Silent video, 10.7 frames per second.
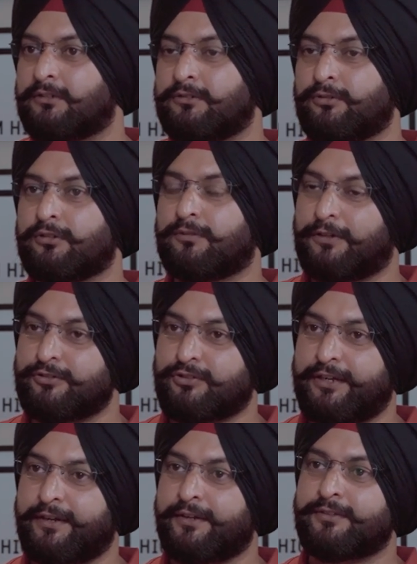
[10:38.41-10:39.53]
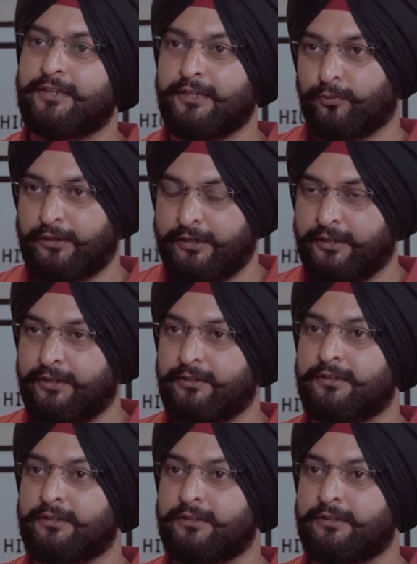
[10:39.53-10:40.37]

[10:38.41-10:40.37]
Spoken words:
The first thing is the liquidity.